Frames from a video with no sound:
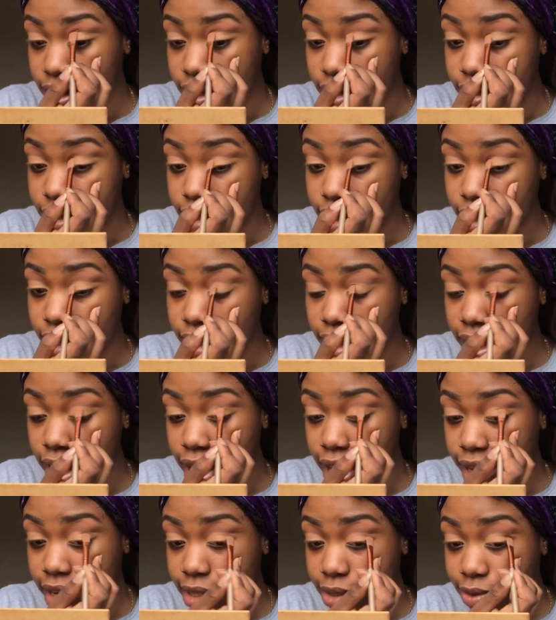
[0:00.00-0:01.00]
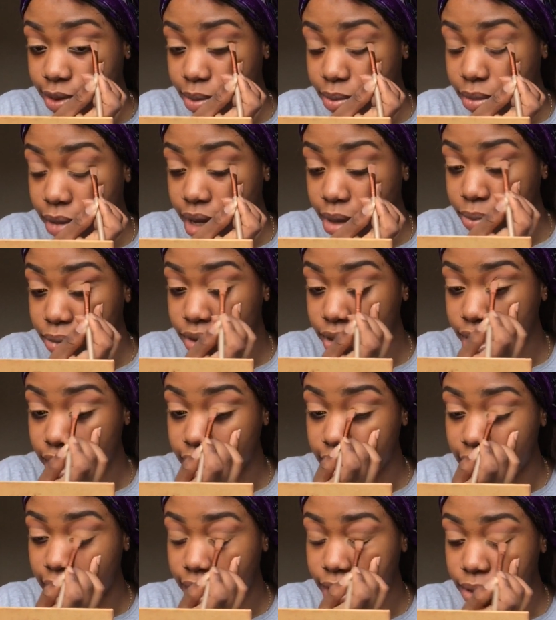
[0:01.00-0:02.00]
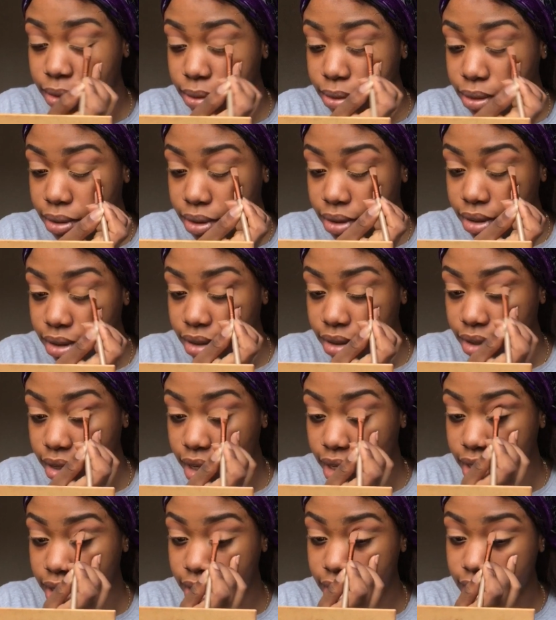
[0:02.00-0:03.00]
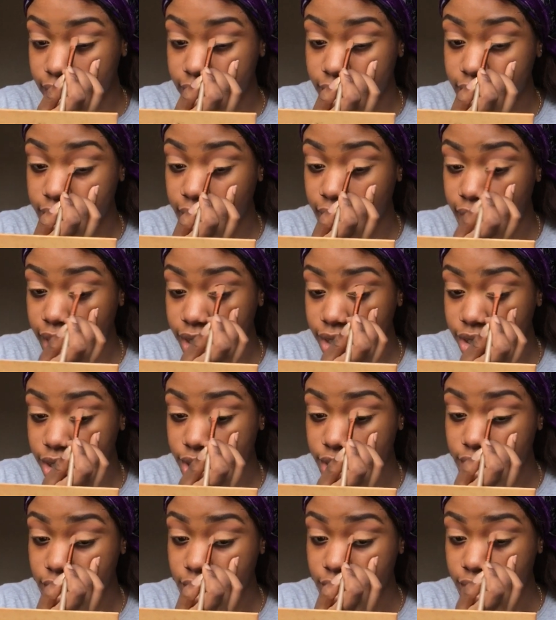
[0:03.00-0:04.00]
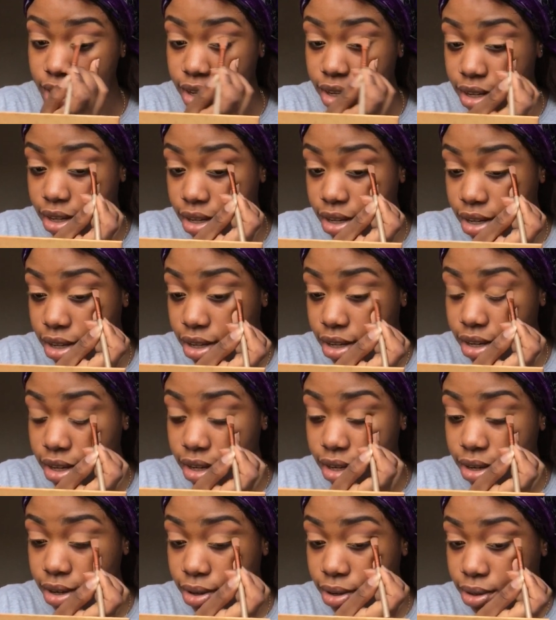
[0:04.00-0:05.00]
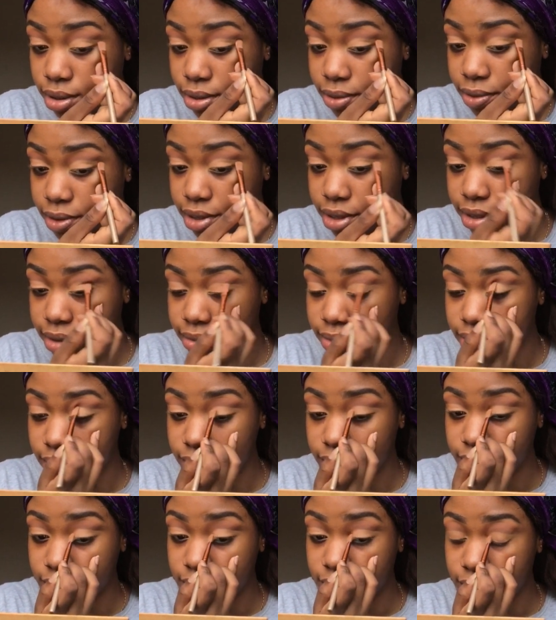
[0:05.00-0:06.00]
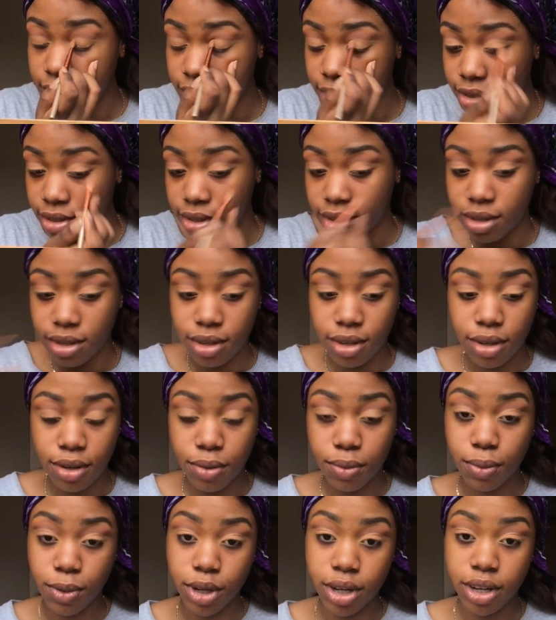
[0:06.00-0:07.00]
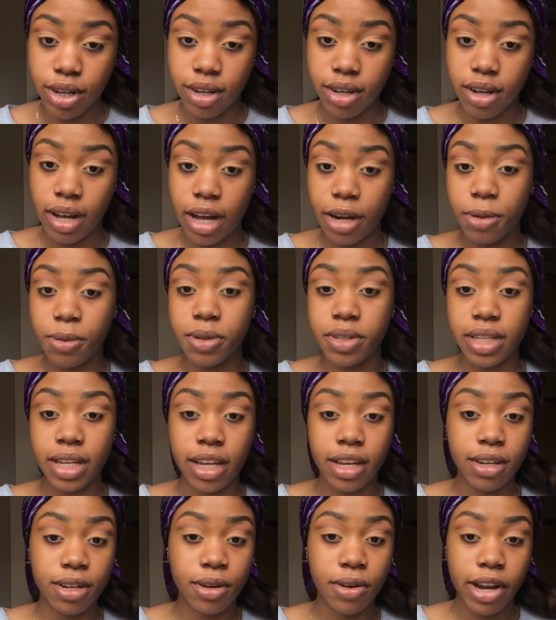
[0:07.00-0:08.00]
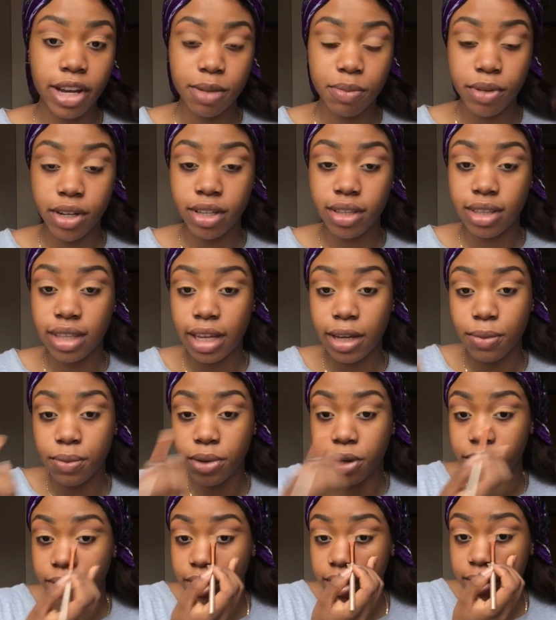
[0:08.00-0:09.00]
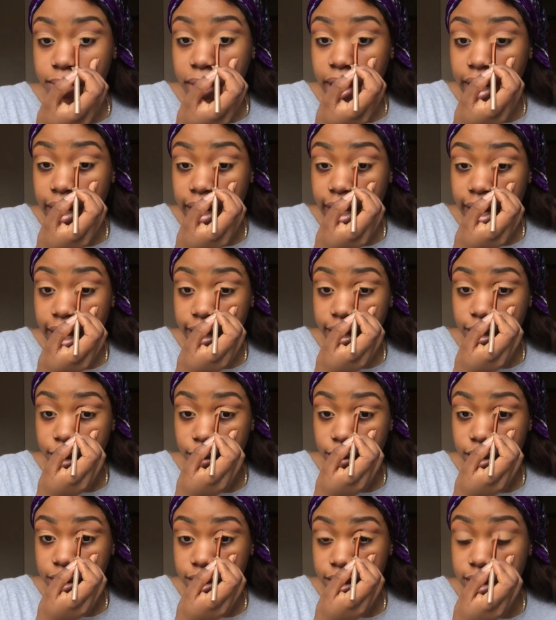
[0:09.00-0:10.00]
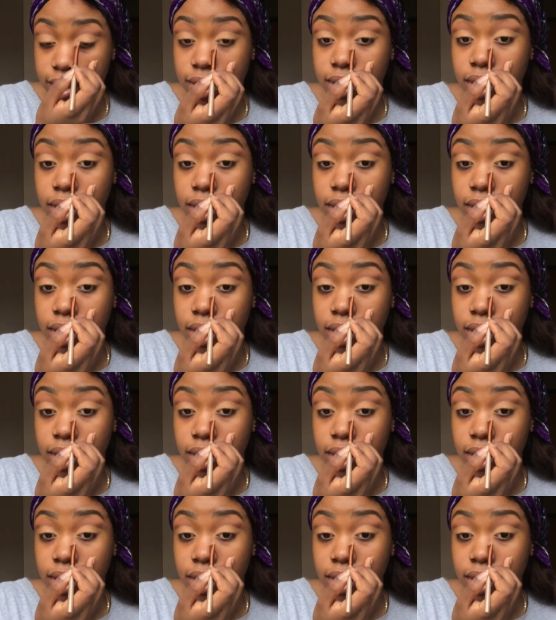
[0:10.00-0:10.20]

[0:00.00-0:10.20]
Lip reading: So at least from my point now, at this stage, a lot of them were, I don't want to say incorrect, but they weren't completely accurate.